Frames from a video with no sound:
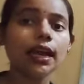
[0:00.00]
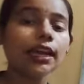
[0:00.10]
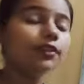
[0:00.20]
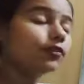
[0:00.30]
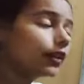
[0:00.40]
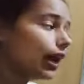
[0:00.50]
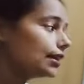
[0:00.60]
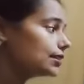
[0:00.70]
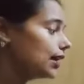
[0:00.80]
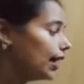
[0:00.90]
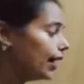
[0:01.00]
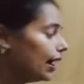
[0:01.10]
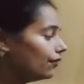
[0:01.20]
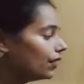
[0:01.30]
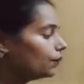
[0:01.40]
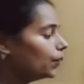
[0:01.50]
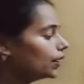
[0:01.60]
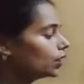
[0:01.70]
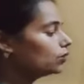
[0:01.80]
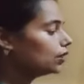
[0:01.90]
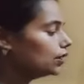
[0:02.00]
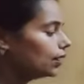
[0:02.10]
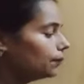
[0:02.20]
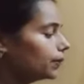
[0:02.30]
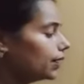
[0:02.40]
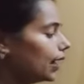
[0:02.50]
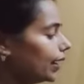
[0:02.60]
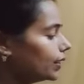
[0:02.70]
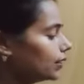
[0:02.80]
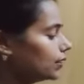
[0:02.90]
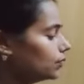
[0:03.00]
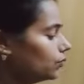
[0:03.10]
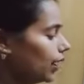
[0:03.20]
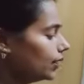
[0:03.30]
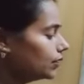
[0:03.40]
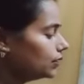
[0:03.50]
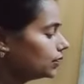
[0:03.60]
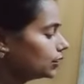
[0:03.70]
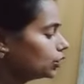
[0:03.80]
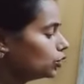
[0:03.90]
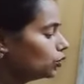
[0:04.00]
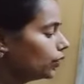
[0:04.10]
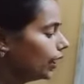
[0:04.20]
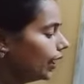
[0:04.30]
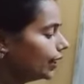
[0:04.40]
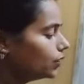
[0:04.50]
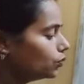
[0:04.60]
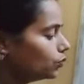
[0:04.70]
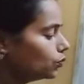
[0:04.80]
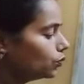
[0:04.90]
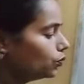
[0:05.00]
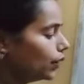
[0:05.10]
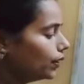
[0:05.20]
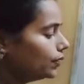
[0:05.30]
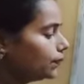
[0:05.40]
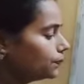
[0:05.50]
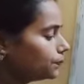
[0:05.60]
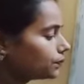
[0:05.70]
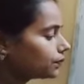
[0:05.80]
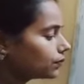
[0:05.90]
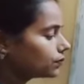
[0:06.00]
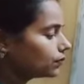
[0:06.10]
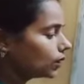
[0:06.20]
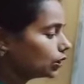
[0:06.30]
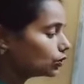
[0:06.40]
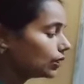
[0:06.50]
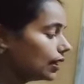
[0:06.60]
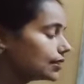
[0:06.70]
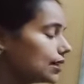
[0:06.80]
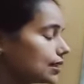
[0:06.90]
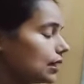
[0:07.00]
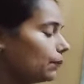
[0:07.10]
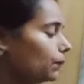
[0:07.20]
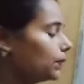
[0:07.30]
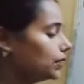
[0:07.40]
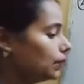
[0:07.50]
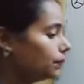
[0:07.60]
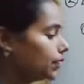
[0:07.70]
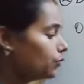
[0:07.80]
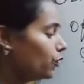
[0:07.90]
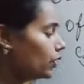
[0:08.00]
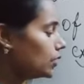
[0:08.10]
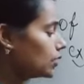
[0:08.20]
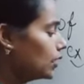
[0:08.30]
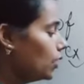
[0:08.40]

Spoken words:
If class, I have a particular number like 1081. So class, let's sum up the number first.